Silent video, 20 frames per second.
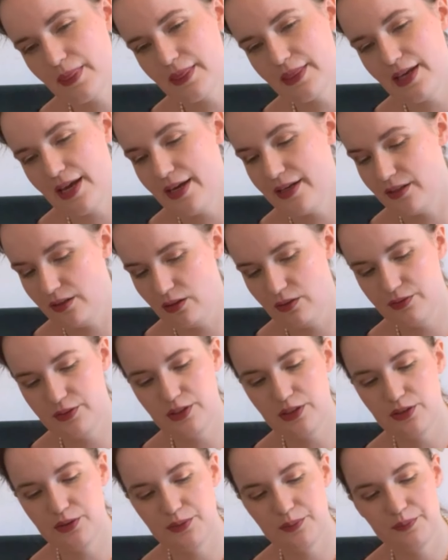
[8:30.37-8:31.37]
the heddle of
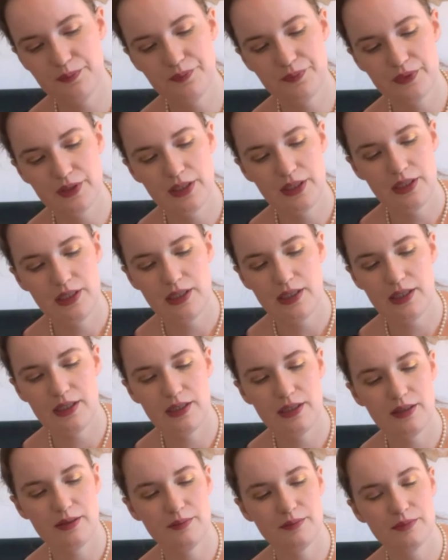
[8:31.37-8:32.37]
the loom.
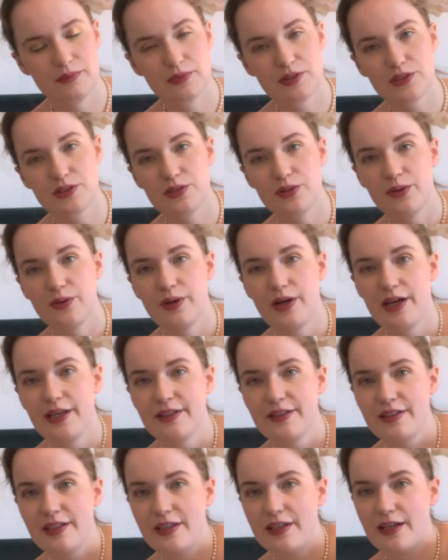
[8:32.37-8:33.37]
So I
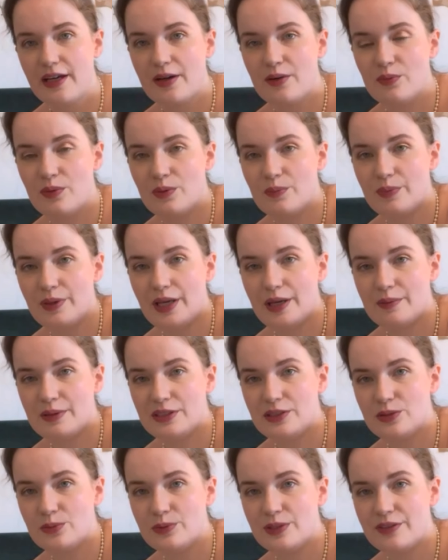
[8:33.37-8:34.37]
think I won't be able
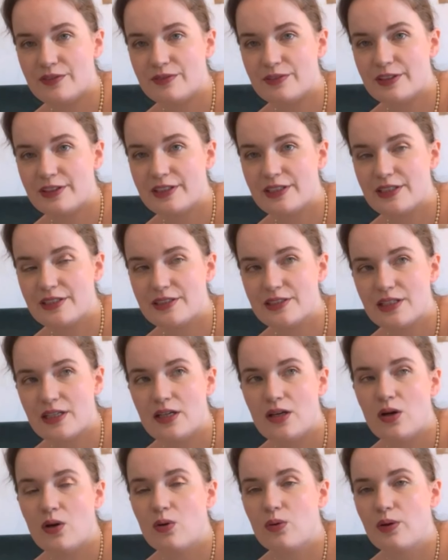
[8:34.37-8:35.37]
to weave with this,
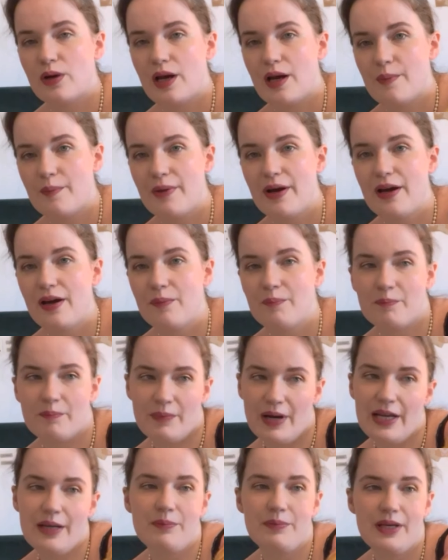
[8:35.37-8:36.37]
or I
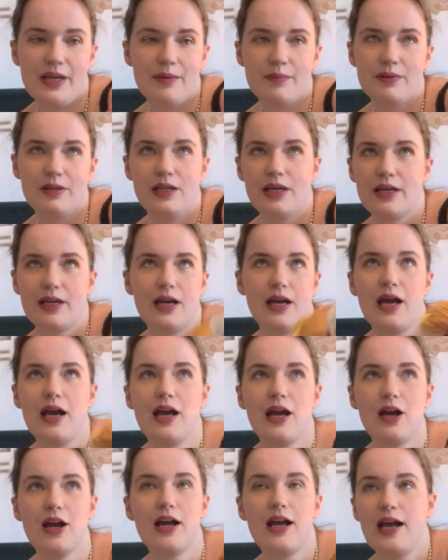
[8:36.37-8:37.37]
might be able, like
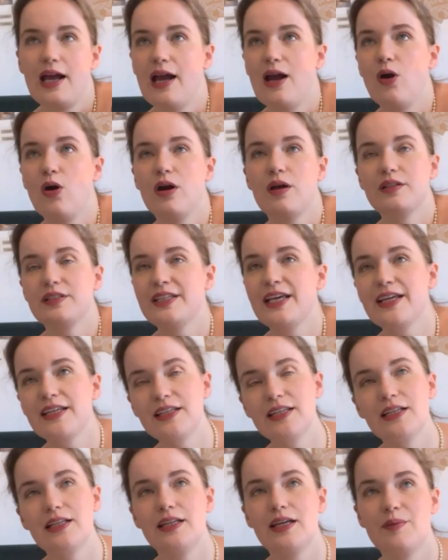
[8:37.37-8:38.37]

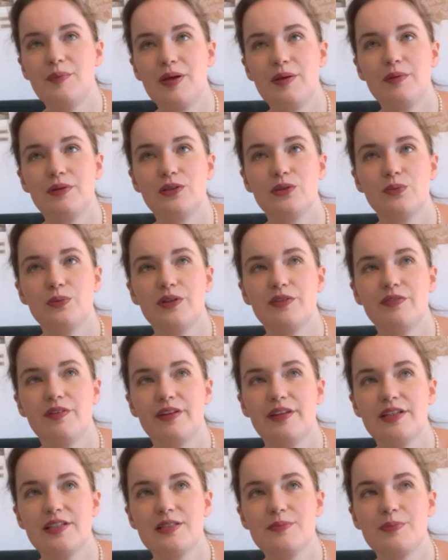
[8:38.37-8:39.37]
technically I'm able to weave
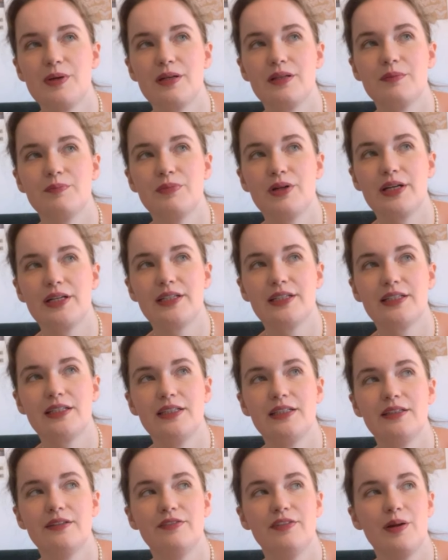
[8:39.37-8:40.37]
with this, but
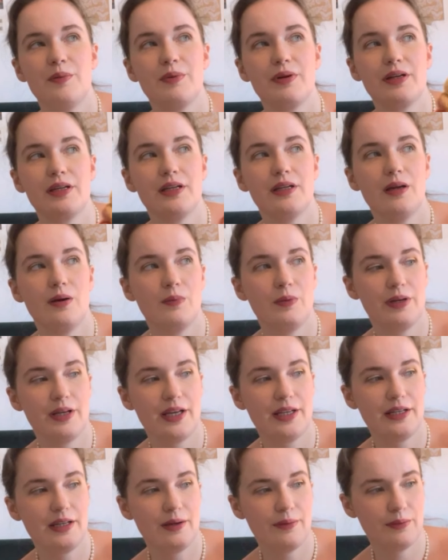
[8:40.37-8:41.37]
practically the fabric that I will
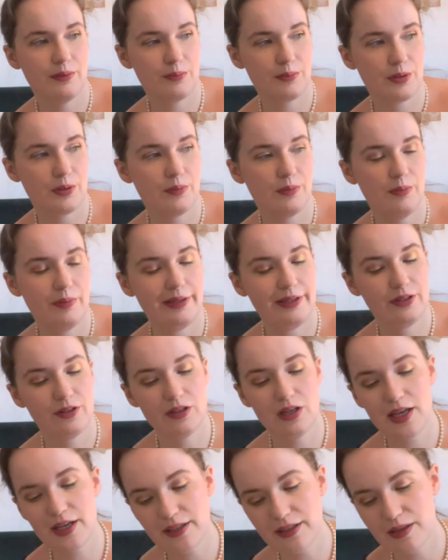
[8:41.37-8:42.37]
get I will probably
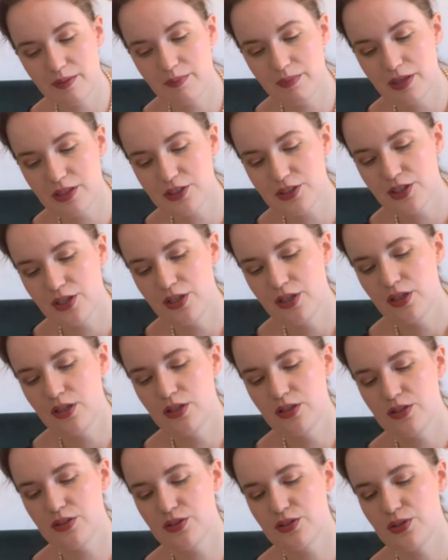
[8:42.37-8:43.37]
not like that much.
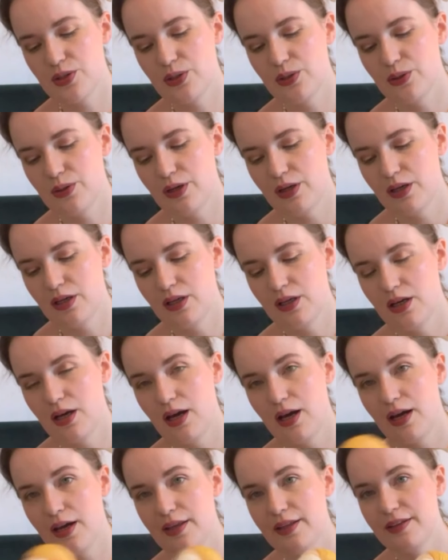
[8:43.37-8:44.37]
So
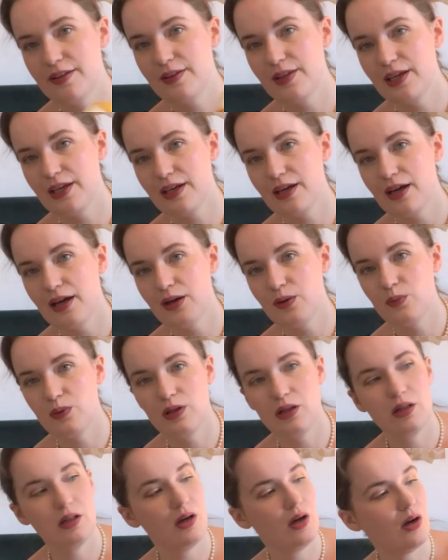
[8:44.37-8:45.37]
I think I
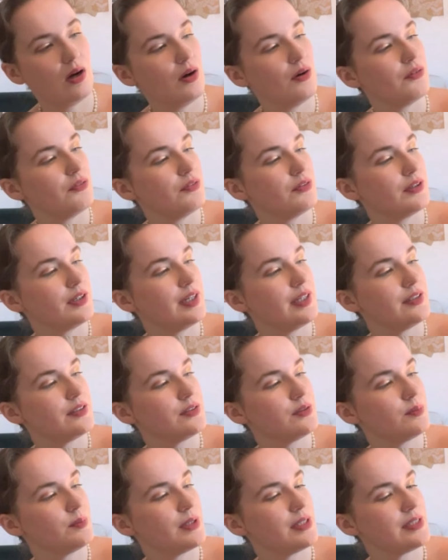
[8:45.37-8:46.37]
will offer this
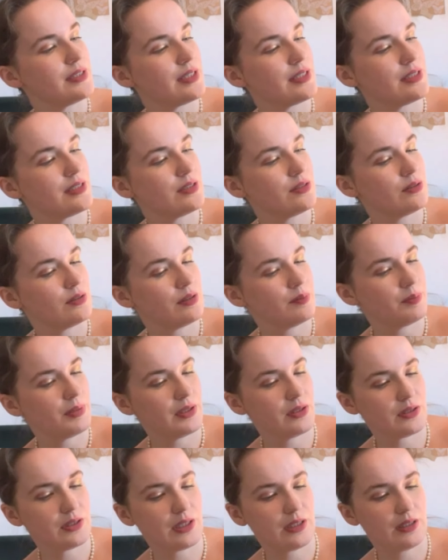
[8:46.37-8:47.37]
to my sister
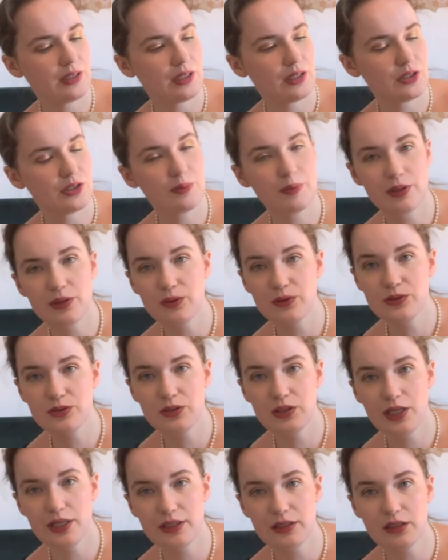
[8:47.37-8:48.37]
because I think she might also
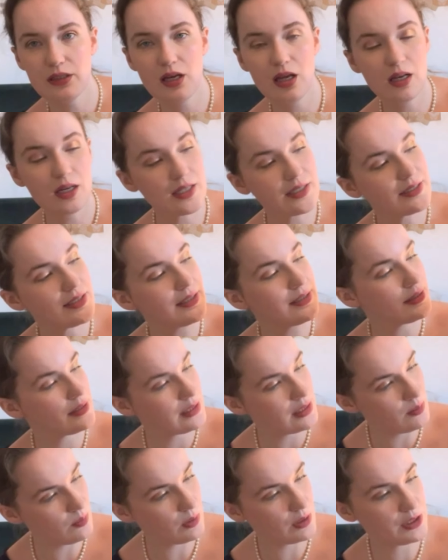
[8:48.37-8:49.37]
like the colors. Let's
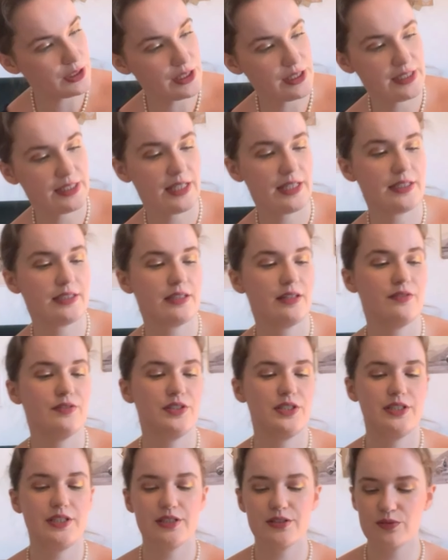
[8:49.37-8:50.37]
see what she says. If
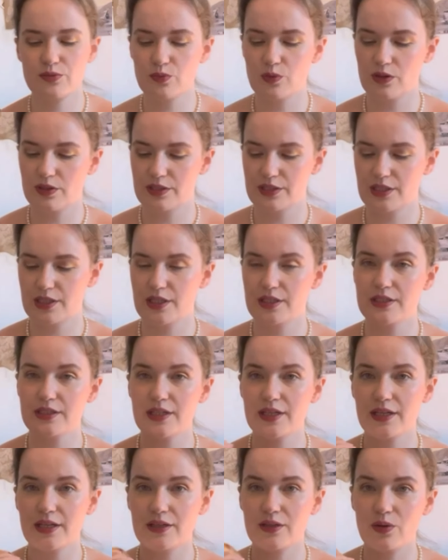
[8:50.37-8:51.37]
she doesn't want it,
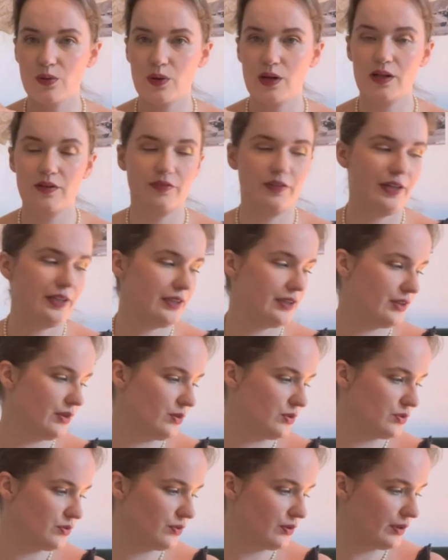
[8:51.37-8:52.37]
then I know I'll find a
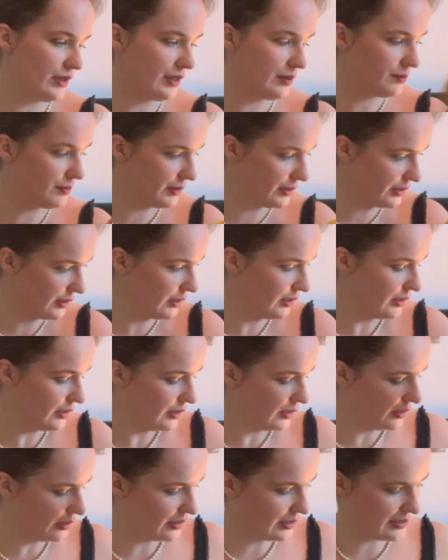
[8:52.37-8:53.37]
use for it, but
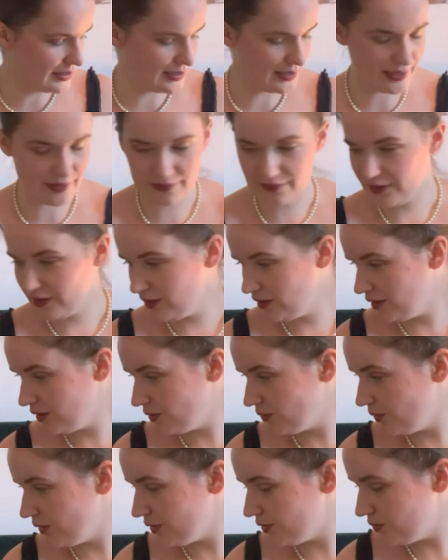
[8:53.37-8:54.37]
that's definitely
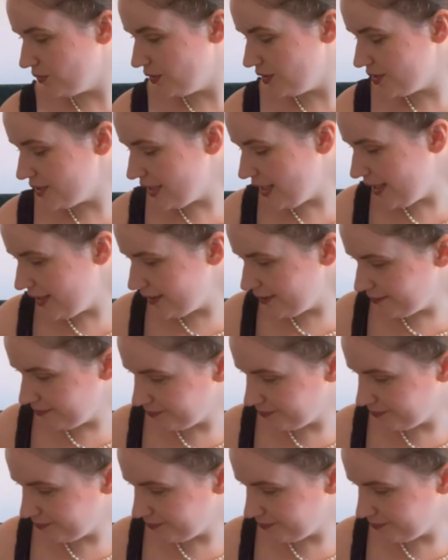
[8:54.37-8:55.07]
going to the side.